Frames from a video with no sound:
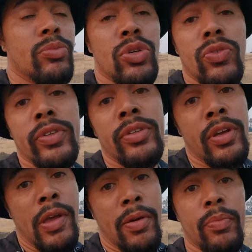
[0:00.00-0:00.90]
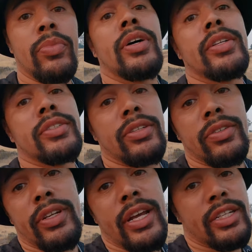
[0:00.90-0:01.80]
moving. But till
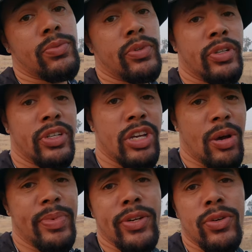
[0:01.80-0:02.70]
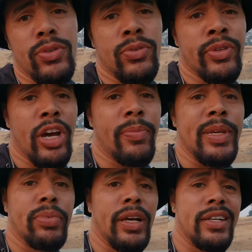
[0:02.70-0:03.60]
the next one, y'all be cool, y'all
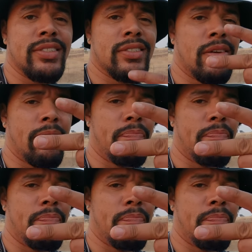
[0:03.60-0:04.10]
be blessed.